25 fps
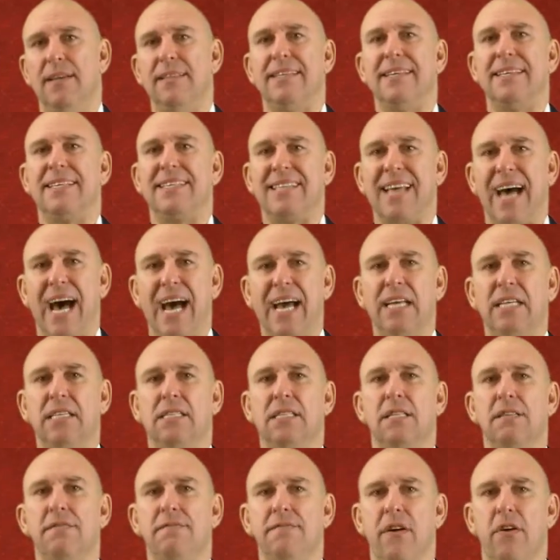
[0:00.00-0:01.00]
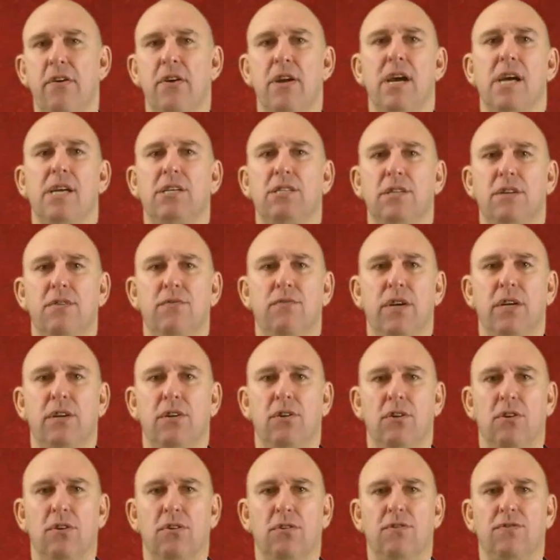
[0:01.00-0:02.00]
The size of the variation of
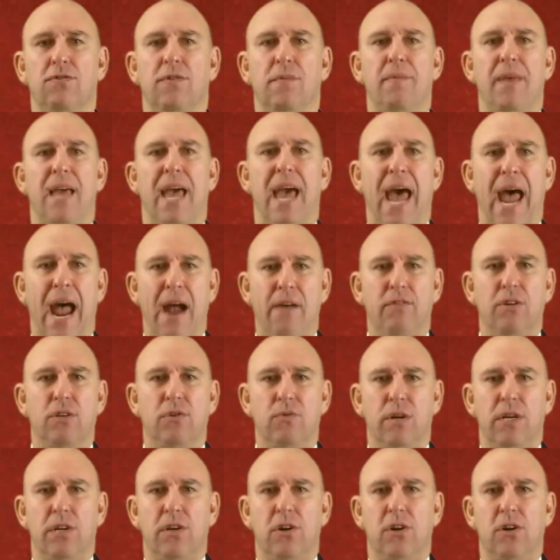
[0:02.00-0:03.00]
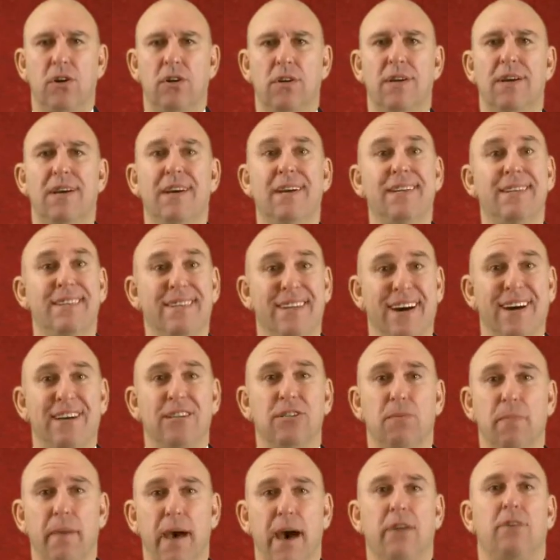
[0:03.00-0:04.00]
returns from the average return
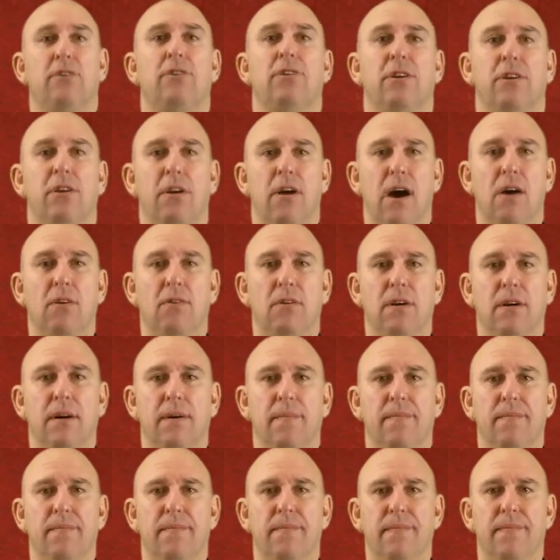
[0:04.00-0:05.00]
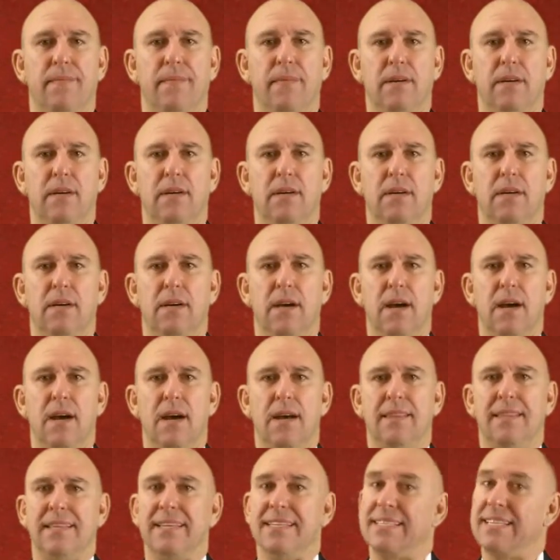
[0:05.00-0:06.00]
does matter to your outcome.
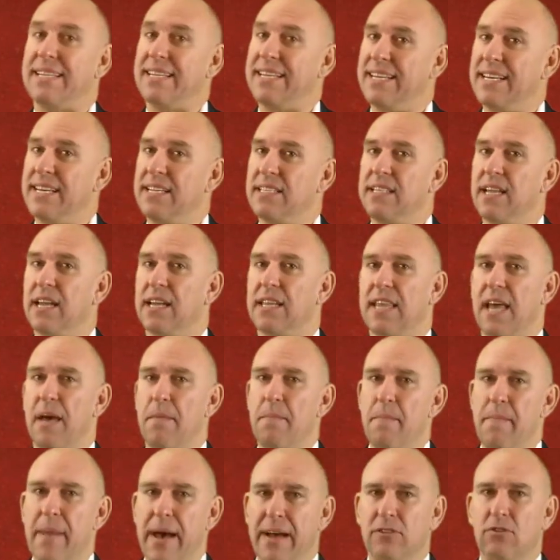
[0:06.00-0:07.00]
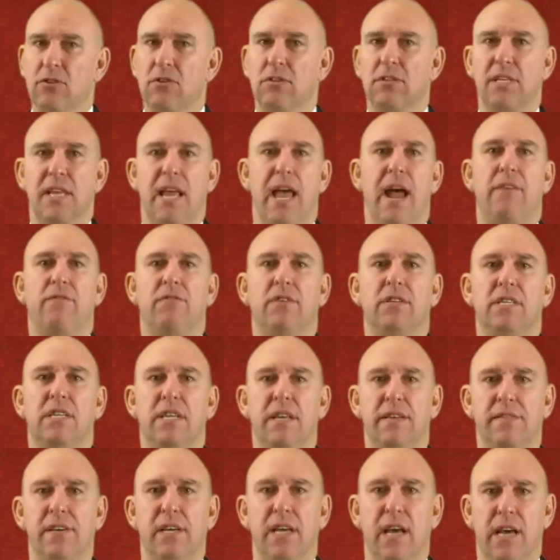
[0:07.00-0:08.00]
The statistic that measures the average
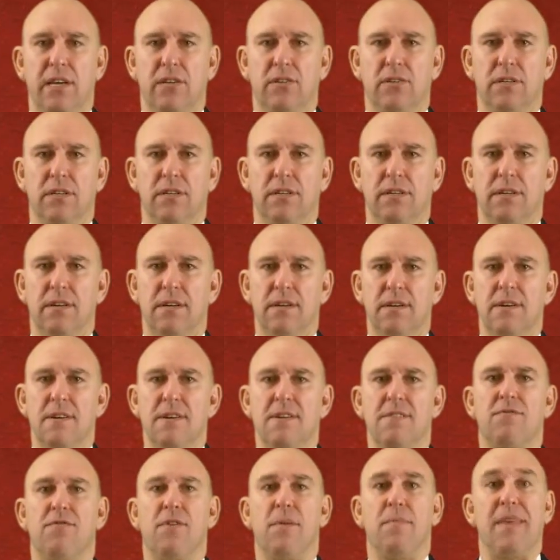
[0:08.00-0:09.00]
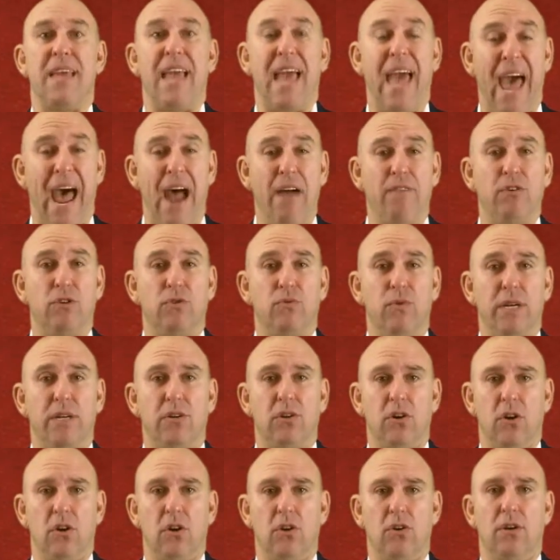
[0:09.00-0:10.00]
deviation from the average
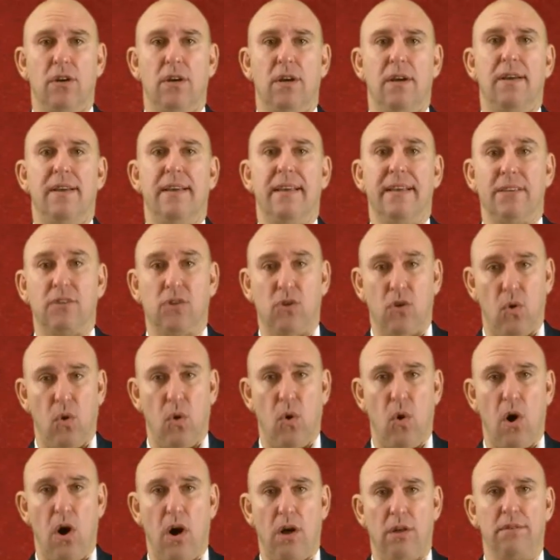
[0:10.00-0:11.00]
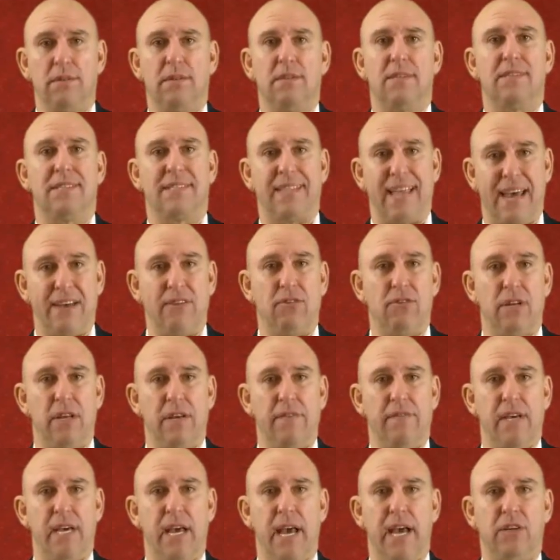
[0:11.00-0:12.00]
return is called standard
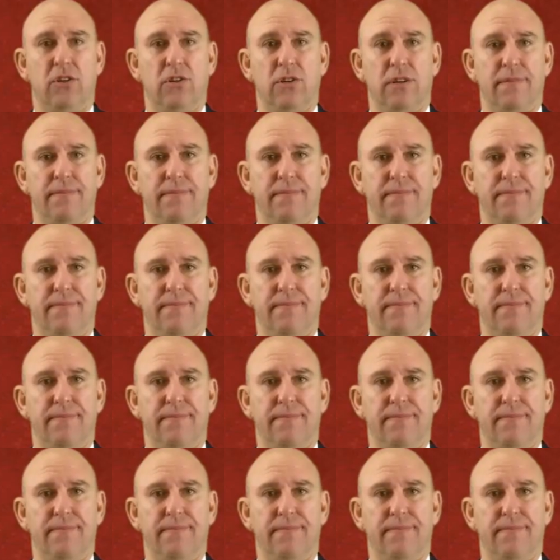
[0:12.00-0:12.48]
deviation.